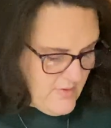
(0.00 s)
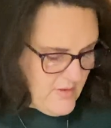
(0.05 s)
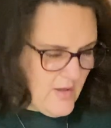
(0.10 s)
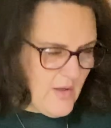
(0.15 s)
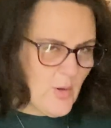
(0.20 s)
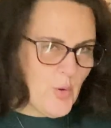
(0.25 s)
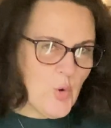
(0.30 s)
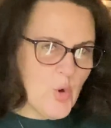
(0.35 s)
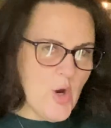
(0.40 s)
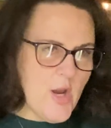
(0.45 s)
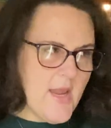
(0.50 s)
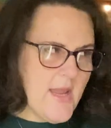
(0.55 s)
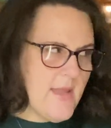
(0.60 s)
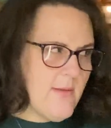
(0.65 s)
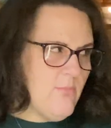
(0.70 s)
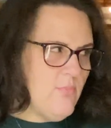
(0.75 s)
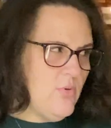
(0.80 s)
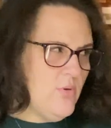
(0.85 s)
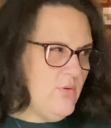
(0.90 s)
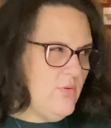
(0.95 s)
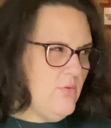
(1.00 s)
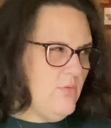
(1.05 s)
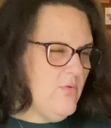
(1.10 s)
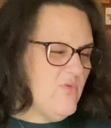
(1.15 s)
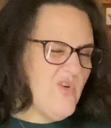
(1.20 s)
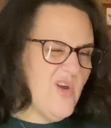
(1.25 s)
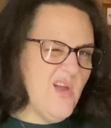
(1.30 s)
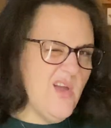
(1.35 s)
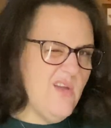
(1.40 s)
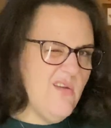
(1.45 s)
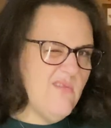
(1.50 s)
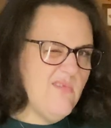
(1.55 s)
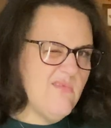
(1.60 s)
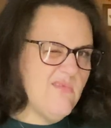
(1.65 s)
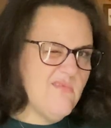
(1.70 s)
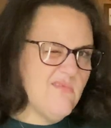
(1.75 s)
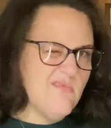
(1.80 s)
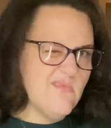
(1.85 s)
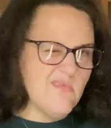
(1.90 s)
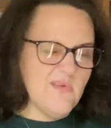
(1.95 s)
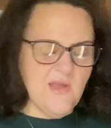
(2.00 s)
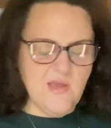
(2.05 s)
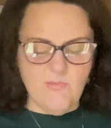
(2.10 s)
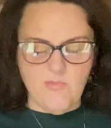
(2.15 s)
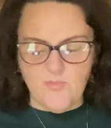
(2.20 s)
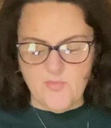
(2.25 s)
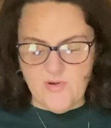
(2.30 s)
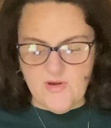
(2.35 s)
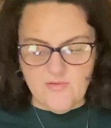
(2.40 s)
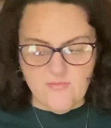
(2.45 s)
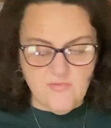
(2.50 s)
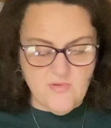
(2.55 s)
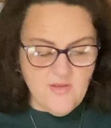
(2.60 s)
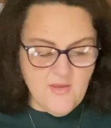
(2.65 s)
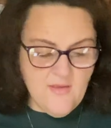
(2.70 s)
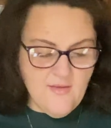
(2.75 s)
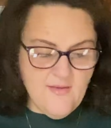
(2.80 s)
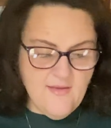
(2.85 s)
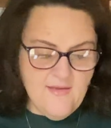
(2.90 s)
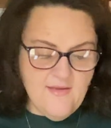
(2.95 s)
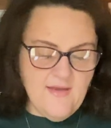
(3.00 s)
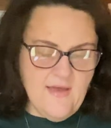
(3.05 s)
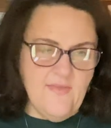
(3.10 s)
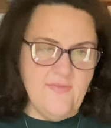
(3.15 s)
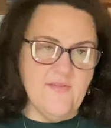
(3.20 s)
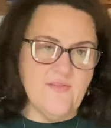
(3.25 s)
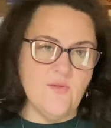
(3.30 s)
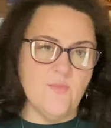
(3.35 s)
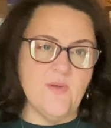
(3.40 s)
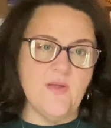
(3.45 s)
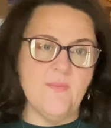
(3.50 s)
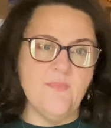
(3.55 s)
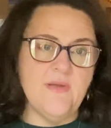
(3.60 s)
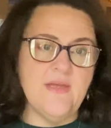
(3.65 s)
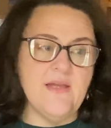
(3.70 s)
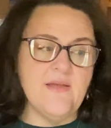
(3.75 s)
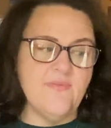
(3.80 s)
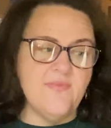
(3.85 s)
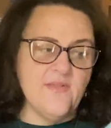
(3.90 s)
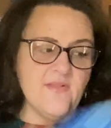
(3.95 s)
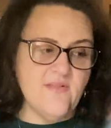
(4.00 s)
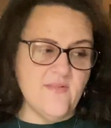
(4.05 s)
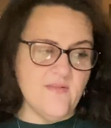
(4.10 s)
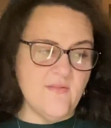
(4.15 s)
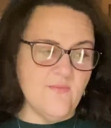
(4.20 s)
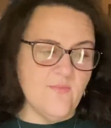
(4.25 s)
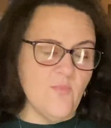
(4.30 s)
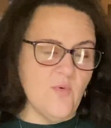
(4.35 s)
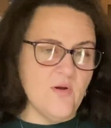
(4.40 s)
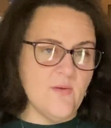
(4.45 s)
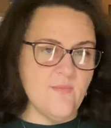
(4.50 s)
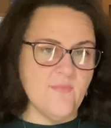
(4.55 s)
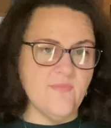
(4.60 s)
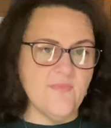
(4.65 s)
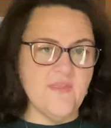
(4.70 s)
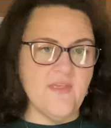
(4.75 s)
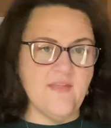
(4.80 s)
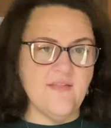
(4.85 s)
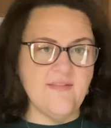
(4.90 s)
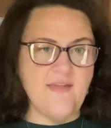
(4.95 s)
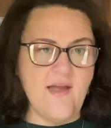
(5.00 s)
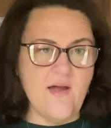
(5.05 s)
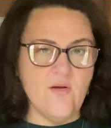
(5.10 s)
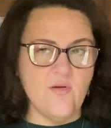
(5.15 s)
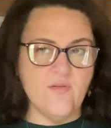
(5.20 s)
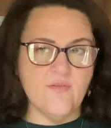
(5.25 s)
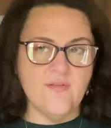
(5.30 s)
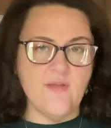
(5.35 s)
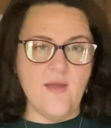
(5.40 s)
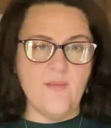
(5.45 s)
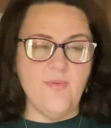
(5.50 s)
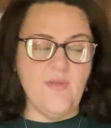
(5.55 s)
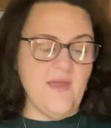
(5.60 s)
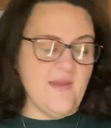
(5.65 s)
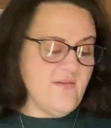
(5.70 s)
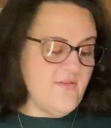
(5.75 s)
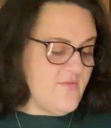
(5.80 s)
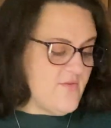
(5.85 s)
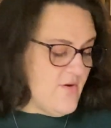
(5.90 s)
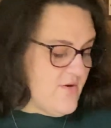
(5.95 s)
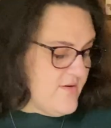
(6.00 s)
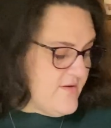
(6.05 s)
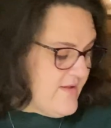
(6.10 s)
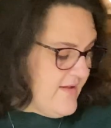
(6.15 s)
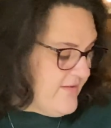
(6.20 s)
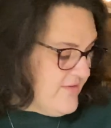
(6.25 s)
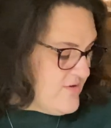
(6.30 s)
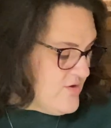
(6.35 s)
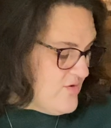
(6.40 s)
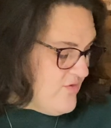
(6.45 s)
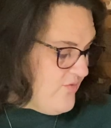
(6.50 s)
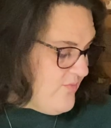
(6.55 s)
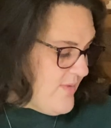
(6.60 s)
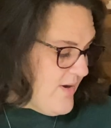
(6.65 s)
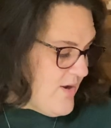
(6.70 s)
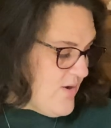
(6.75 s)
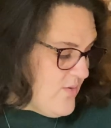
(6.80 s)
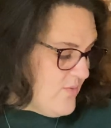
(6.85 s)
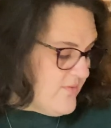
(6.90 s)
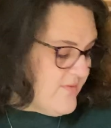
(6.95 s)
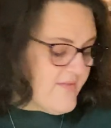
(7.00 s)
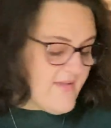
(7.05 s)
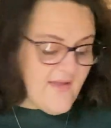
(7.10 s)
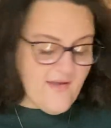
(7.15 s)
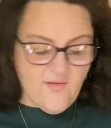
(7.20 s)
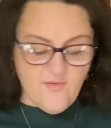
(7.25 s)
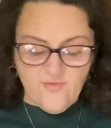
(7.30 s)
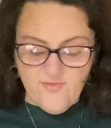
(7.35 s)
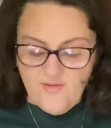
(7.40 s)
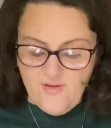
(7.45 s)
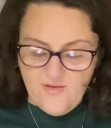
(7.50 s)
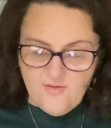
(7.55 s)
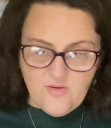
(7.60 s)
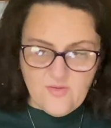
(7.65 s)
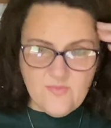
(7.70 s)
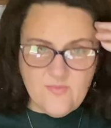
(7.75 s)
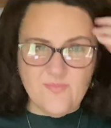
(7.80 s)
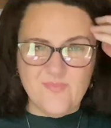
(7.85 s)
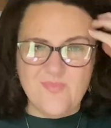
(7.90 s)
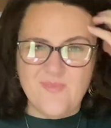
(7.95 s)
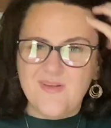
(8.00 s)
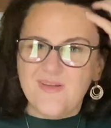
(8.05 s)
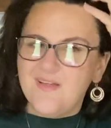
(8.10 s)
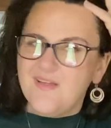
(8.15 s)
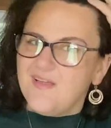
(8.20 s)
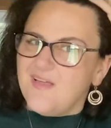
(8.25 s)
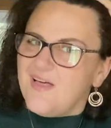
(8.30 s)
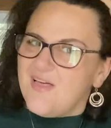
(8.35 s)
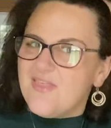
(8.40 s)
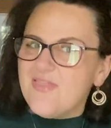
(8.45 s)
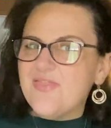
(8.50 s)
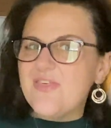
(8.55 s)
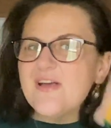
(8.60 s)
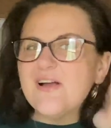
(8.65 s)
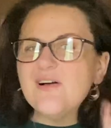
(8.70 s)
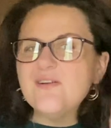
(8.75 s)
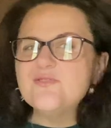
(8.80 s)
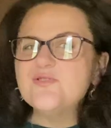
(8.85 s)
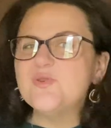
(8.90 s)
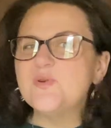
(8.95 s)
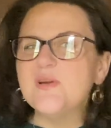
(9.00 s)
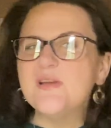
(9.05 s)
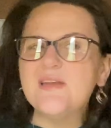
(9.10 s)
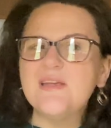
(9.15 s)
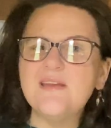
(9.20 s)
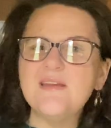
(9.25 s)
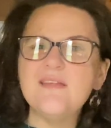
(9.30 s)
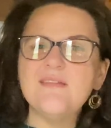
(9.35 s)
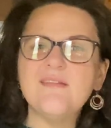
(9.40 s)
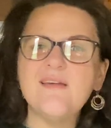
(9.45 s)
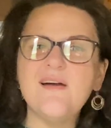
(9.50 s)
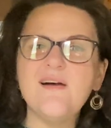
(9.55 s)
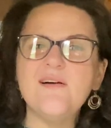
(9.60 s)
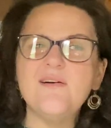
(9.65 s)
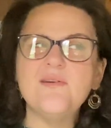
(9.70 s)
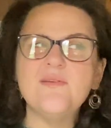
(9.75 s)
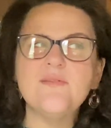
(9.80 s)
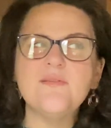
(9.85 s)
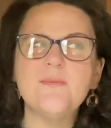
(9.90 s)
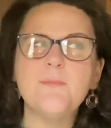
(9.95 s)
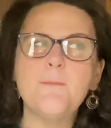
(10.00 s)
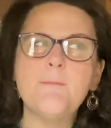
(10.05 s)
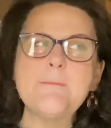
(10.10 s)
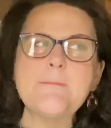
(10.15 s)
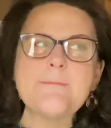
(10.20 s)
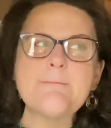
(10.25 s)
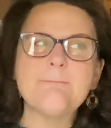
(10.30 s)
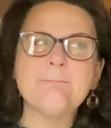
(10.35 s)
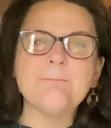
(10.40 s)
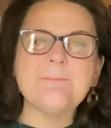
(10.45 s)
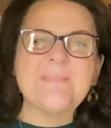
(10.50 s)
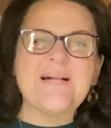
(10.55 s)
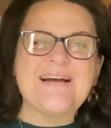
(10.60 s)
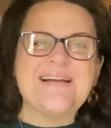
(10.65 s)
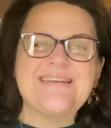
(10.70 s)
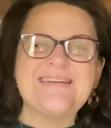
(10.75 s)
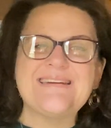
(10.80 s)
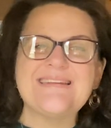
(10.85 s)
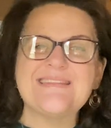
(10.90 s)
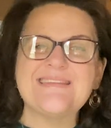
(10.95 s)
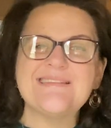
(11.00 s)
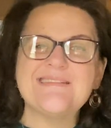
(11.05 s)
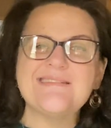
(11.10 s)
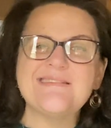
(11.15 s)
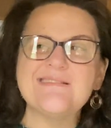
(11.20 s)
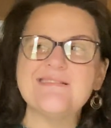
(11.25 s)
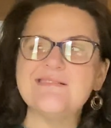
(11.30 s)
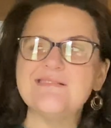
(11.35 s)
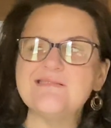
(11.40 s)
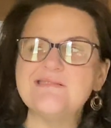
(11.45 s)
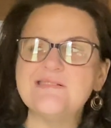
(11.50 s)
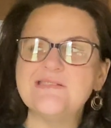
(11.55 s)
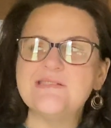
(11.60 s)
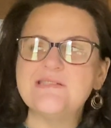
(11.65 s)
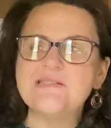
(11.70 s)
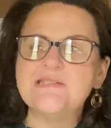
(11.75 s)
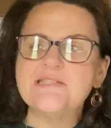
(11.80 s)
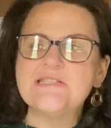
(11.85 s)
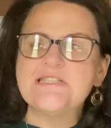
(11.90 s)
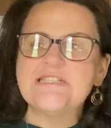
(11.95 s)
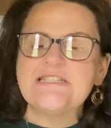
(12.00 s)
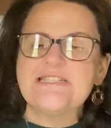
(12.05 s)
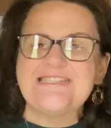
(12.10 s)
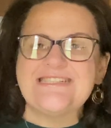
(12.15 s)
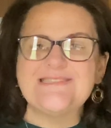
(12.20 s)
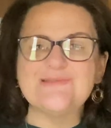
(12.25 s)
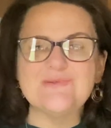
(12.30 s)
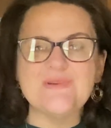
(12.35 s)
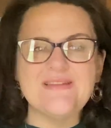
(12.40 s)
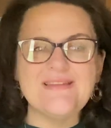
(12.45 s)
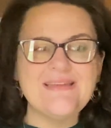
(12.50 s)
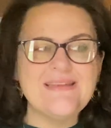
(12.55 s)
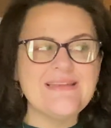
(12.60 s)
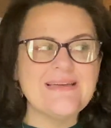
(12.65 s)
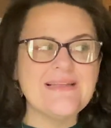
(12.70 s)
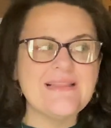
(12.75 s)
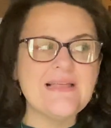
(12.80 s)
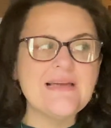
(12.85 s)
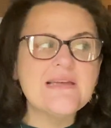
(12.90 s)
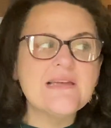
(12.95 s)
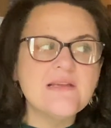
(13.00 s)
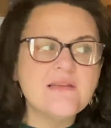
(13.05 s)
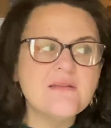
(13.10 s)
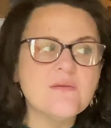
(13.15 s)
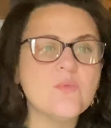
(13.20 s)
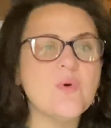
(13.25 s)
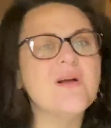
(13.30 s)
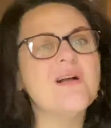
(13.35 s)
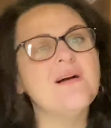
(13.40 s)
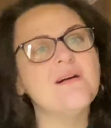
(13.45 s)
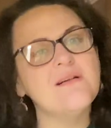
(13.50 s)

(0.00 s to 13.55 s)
a gray. I can't remember now. And this will be on pink. This is one of the sals I plan to start next year for my own sals. I don't think I'll join any sals. I didn't this year. I didn't really see any I liked. Well, I